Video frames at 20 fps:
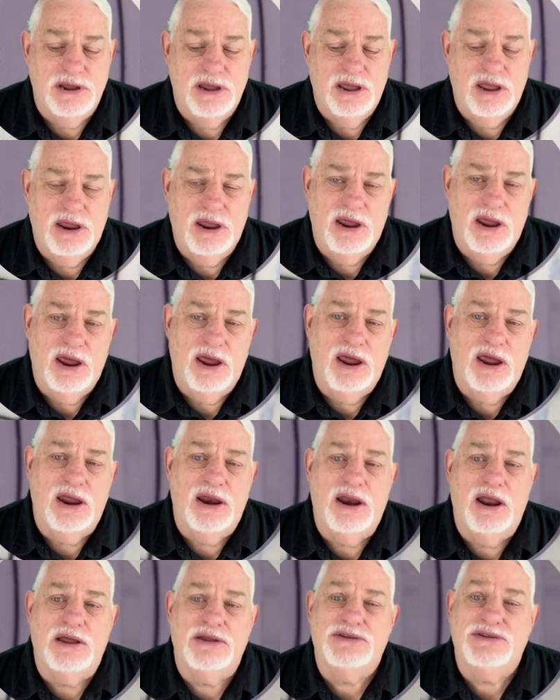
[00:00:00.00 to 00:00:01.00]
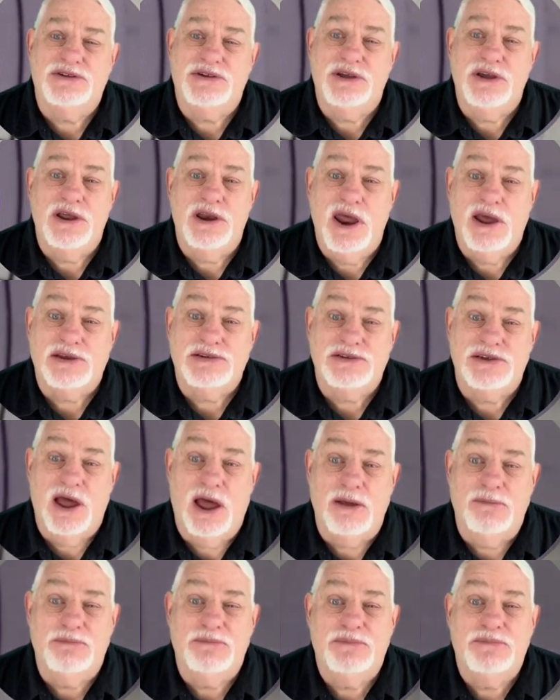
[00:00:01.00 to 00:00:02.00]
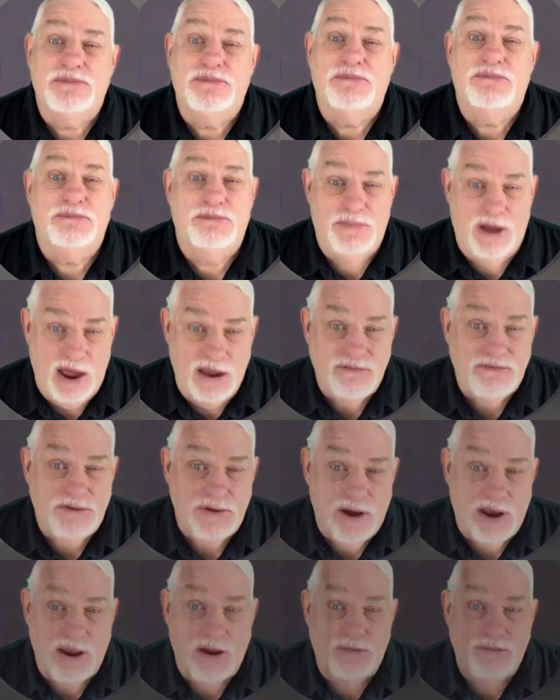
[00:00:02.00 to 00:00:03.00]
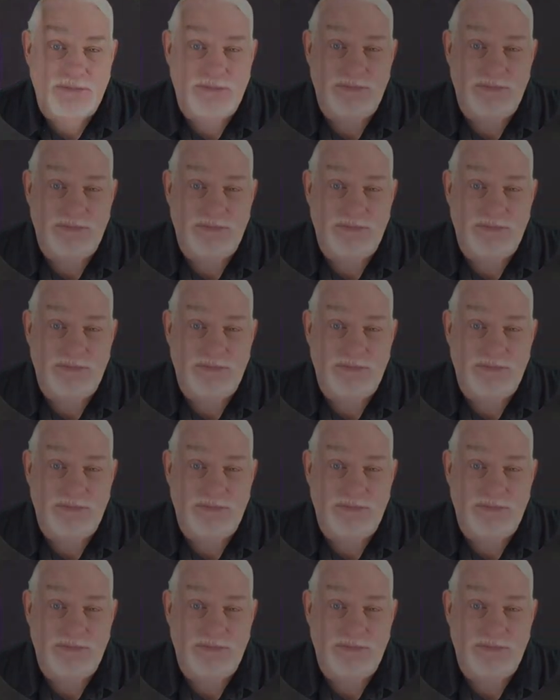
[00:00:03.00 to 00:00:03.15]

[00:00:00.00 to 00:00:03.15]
and I'll see you next time. Bye for now.